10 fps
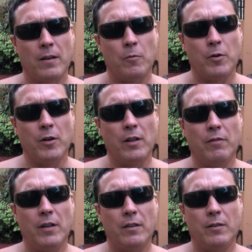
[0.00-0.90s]
When you're
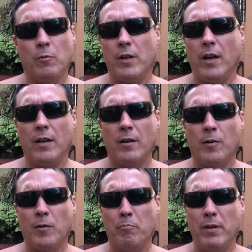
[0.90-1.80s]
living in a
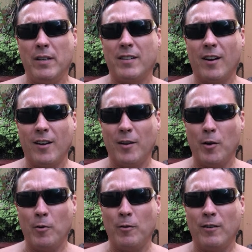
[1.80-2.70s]
$28 beach
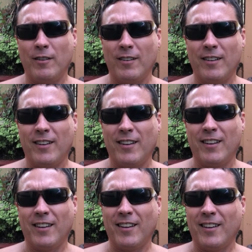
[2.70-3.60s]
condo,
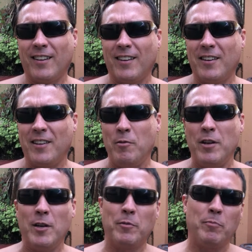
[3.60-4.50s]
you
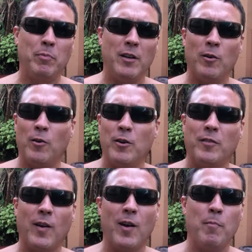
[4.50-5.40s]
end up spending all your
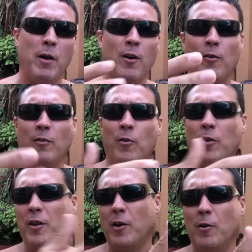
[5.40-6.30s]
time out on
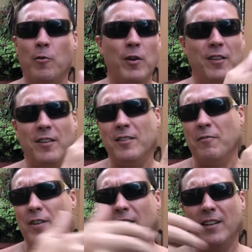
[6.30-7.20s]
the go, hitting these
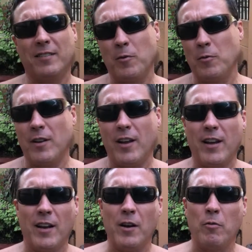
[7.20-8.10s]
events, going and
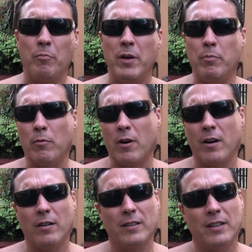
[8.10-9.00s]
hanging out with people, right?
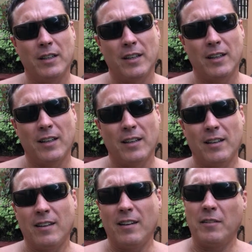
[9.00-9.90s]

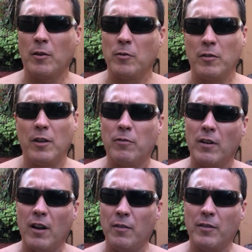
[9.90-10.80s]
And so it's a different
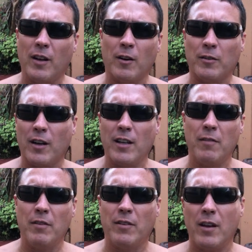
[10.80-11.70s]
lifestyle. It's kind of give
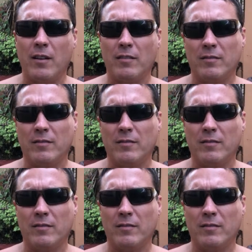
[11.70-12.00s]
and take.